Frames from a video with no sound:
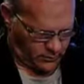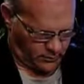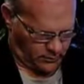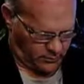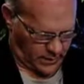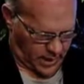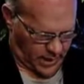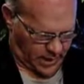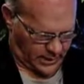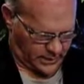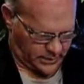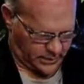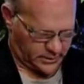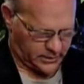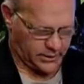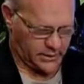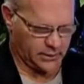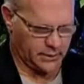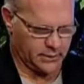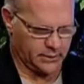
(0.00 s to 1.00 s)

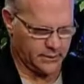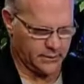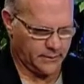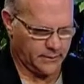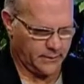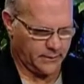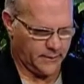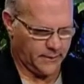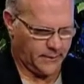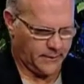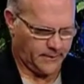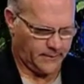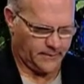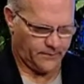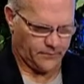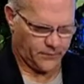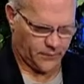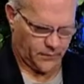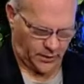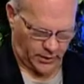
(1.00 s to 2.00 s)
magazine
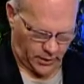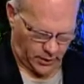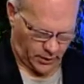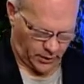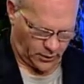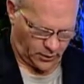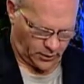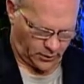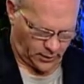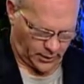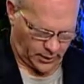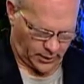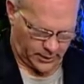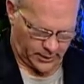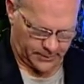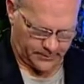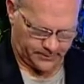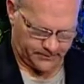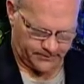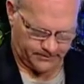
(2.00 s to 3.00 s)
here
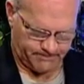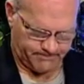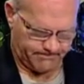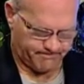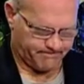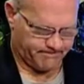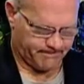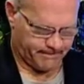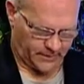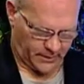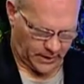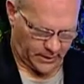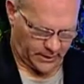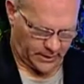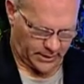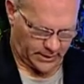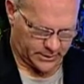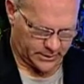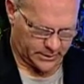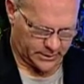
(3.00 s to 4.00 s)
um,
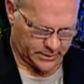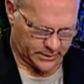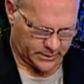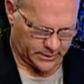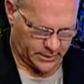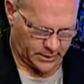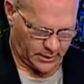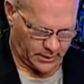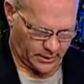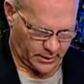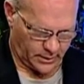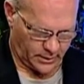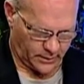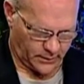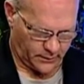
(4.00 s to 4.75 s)
that's just uh,